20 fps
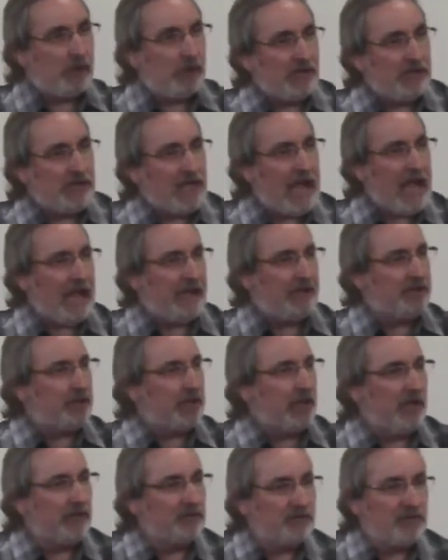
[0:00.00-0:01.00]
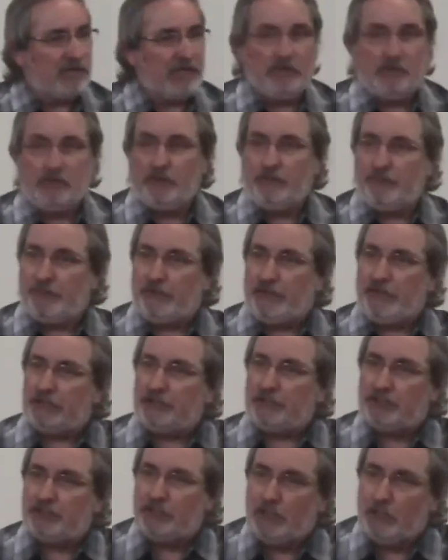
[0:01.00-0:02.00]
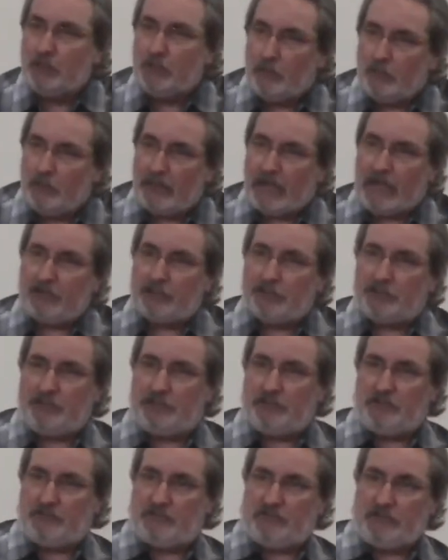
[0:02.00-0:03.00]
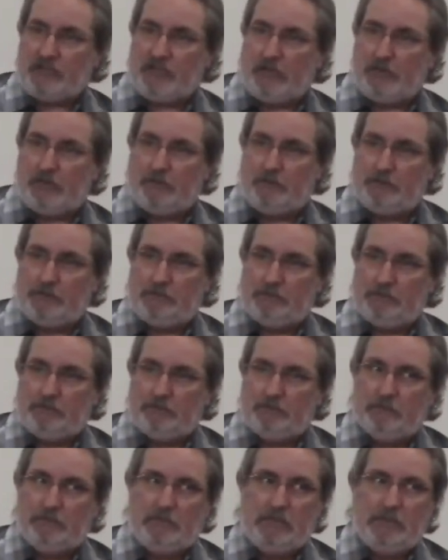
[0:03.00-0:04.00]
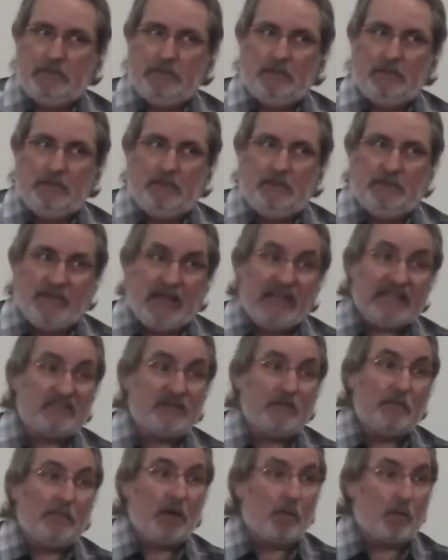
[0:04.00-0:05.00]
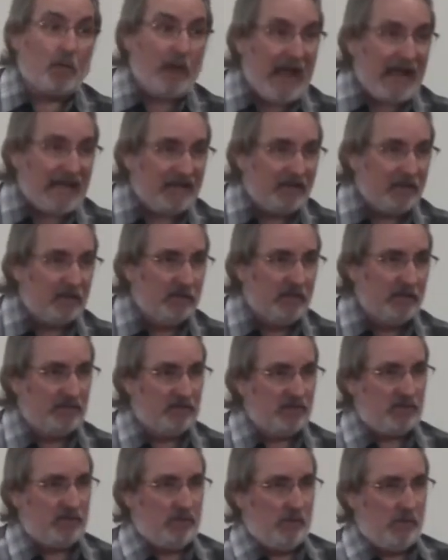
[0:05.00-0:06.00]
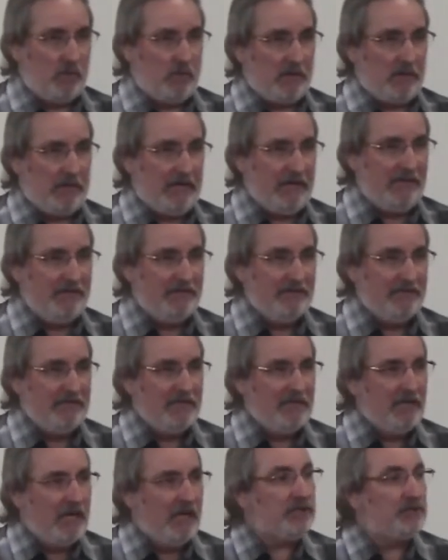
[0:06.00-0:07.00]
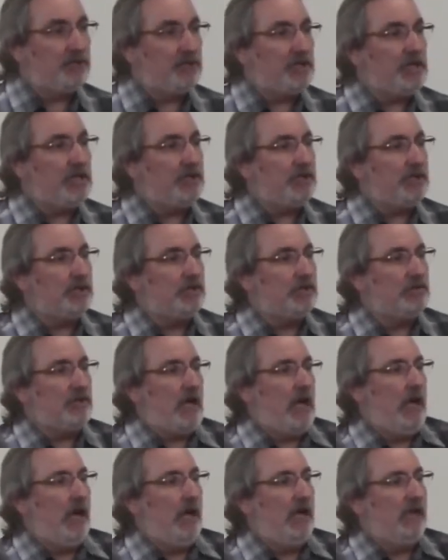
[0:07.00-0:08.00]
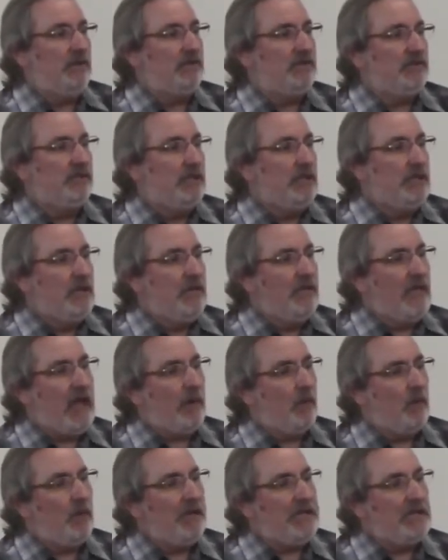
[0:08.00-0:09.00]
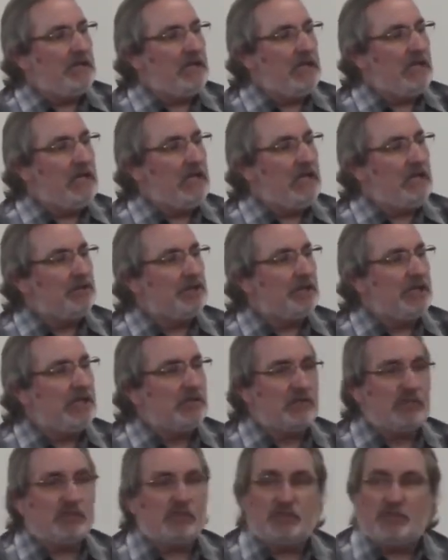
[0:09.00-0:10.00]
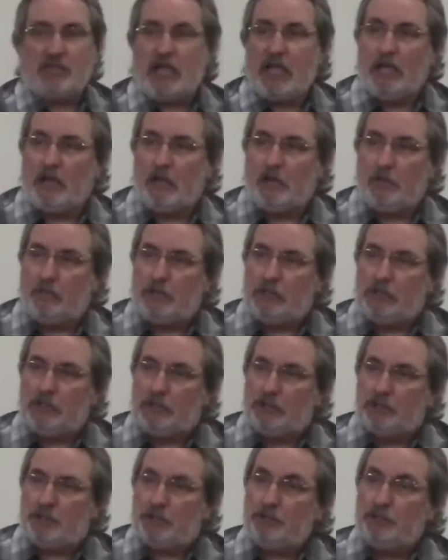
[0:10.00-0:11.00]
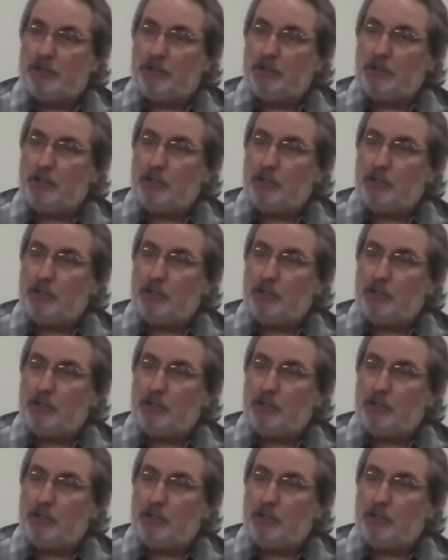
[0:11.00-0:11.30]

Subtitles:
catch a single fish without Jesus' help. That's a miraculous story. It teaches us that we need Jesus' help to do